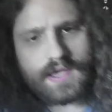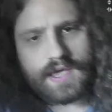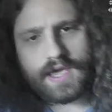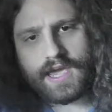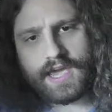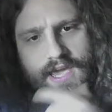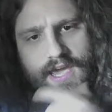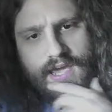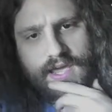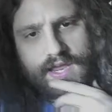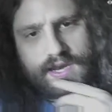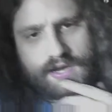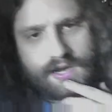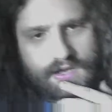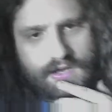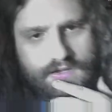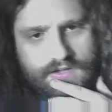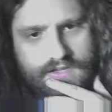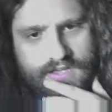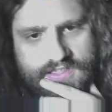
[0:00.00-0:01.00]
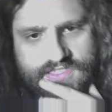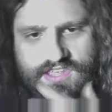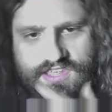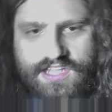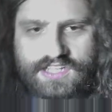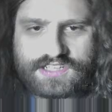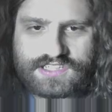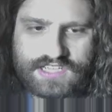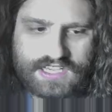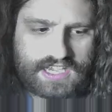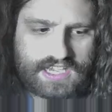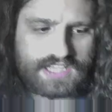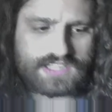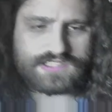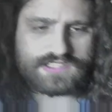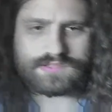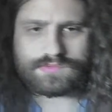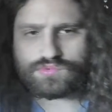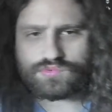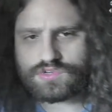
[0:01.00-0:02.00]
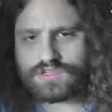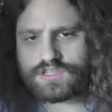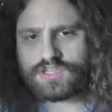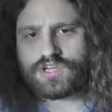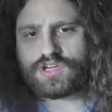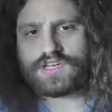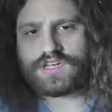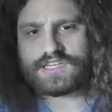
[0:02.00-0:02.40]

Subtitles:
and I think to get some really good